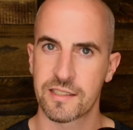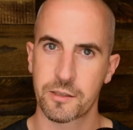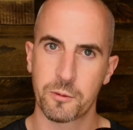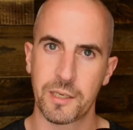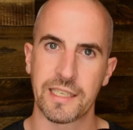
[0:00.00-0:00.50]
it's
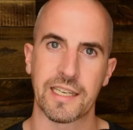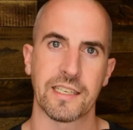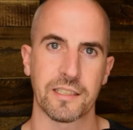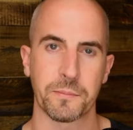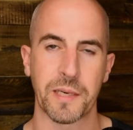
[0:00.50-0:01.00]
quite
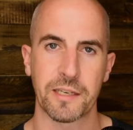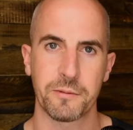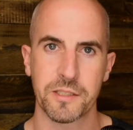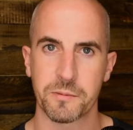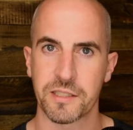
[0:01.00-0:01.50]
angled
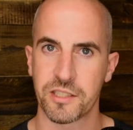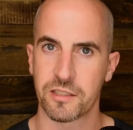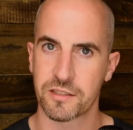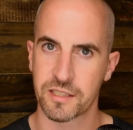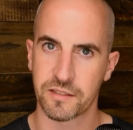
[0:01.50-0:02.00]
backwards when she
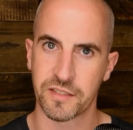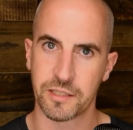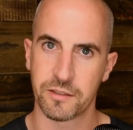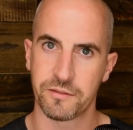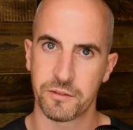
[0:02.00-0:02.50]
looks at the
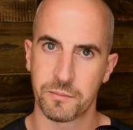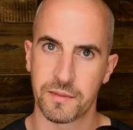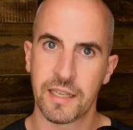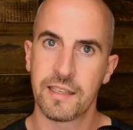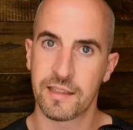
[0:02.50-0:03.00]
video from
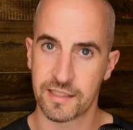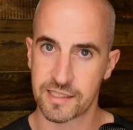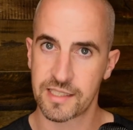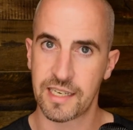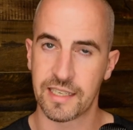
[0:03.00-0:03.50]
the
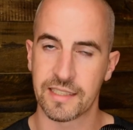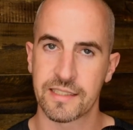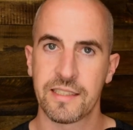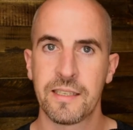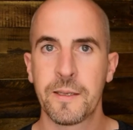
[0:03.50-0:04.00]
side.
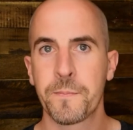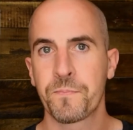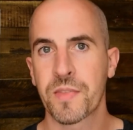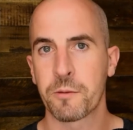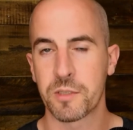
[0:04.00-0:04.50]

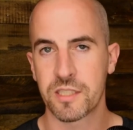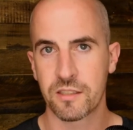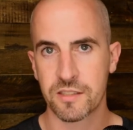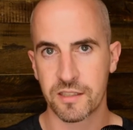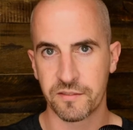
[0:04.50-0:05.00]
When she
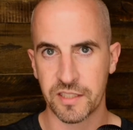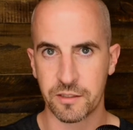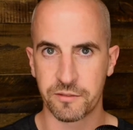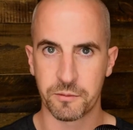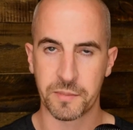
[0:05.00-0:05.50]
looks at the
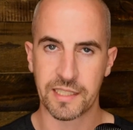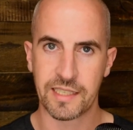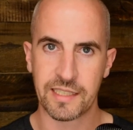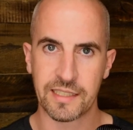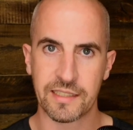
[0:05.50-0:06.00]
video from
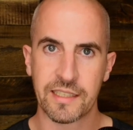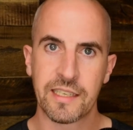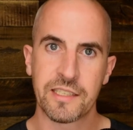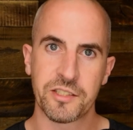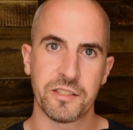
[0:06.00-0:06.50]
behind,
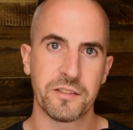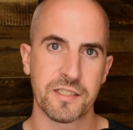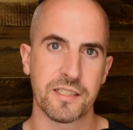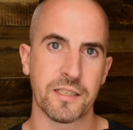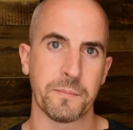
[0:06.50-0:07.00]
she
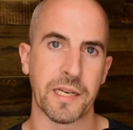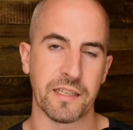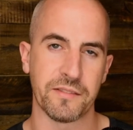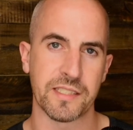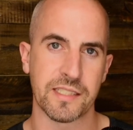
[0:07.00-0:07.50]
notices that her
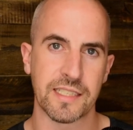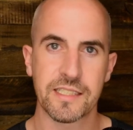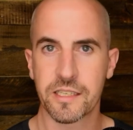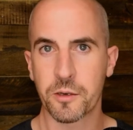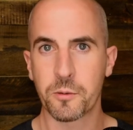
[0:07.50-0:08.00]
pelvis
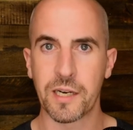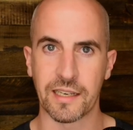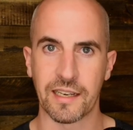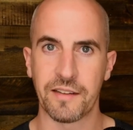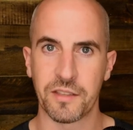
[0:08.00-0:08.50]
isn't quite
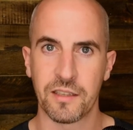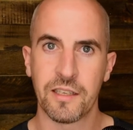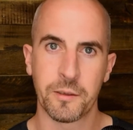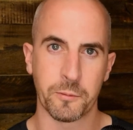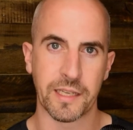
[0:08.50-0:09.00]
level
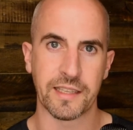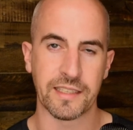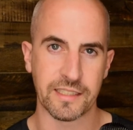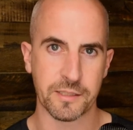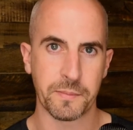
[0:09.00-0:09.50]
when the
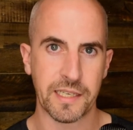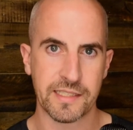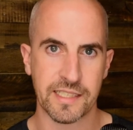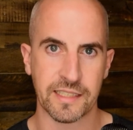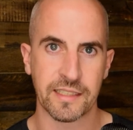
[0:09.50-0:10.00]
knees are
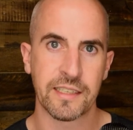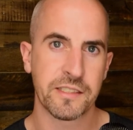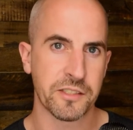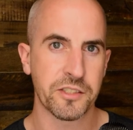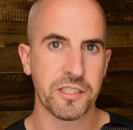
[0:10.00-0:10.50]
passing,
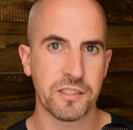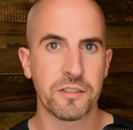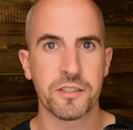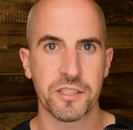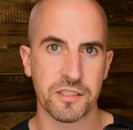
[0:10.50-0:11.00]
so she
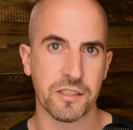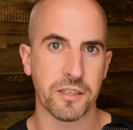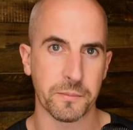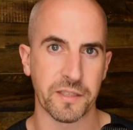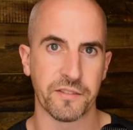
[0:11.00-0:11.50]
knows she's
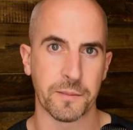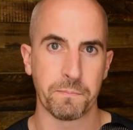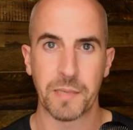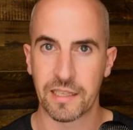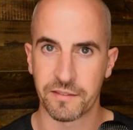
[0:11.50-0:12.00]
got a bit of a
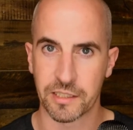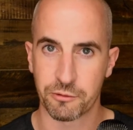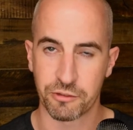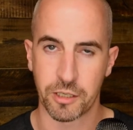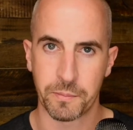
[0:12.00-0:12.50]
pelvic
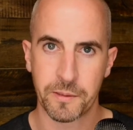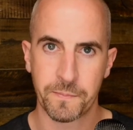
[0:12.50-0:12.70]
drop.